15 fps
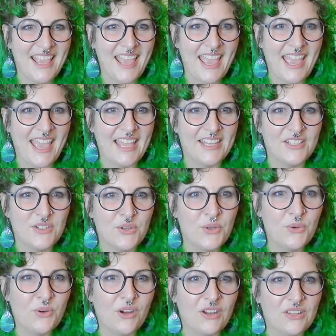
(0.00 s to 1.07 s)
And
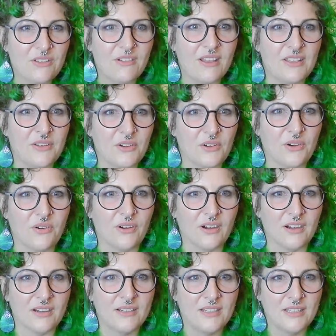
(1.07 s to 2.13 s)
who are you at your
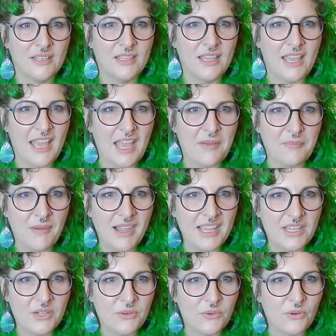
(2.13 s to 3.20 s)
core? At my
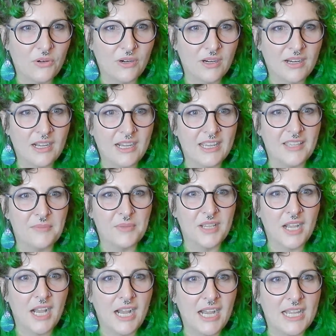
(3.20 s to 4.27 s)
core, I am
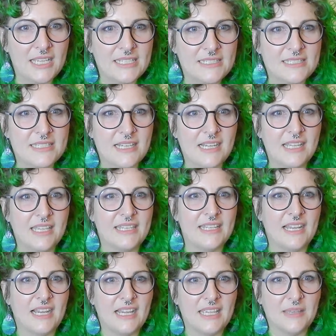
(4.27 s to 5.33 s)
kind and
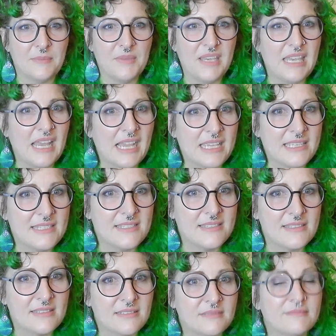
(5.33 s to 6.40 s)
I am
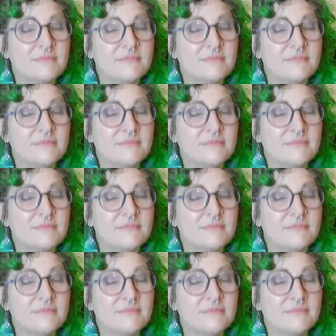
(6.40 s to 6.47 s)
nice.